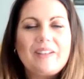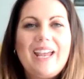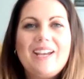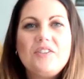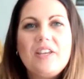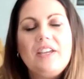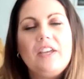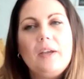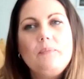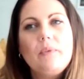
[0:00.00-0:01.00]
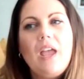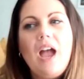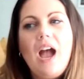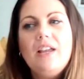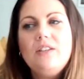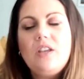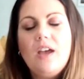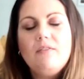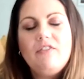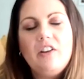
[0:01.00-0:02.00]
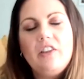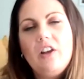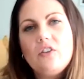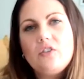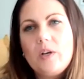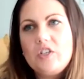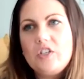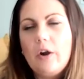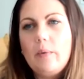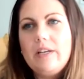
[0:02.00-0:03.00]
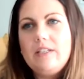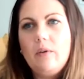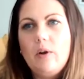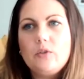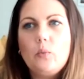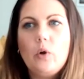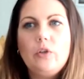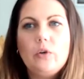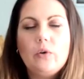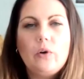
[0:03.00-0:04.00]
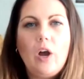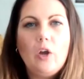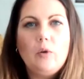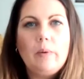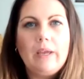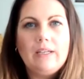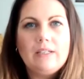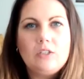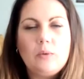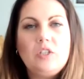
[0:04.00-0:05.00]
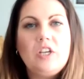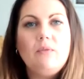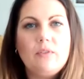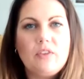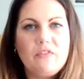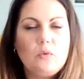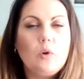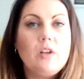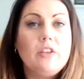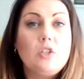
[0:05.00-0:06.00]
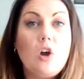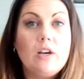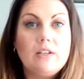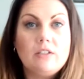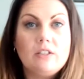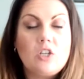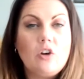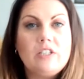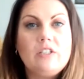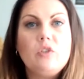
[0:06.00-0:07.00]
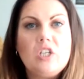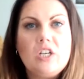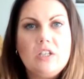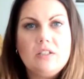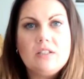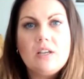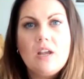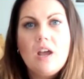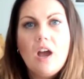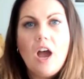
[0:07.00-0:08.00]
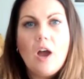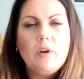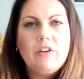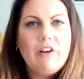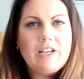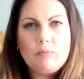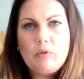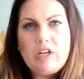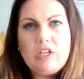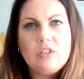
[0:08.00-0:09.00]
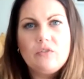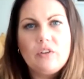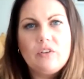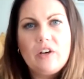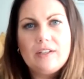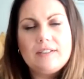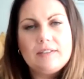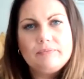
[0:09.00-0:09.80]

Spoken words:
Yes, thank you. And finally, the last question I wanted to ask: what you're hoping to achieve with the fund? What are the targeted returns, and what are your aspirations for the fund?